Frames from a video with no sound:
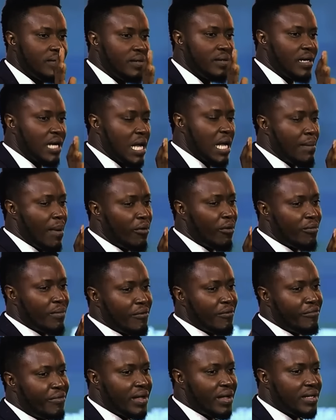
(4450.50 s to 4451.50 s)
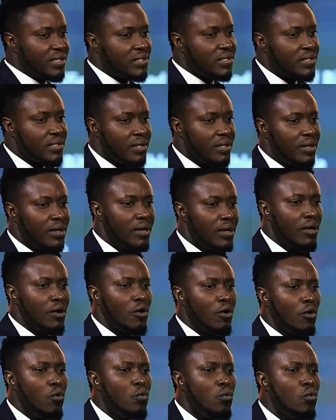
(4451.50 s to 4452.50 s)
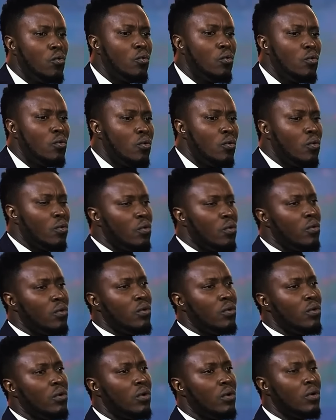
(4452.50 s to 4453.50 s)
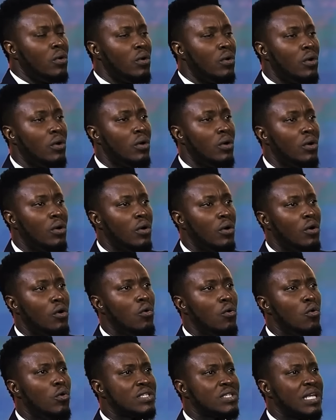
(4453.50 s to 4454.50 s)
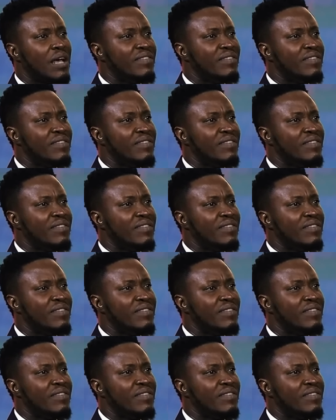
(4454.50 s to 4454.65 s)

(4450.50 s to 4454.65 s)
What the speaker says: I remember one of my friends who was having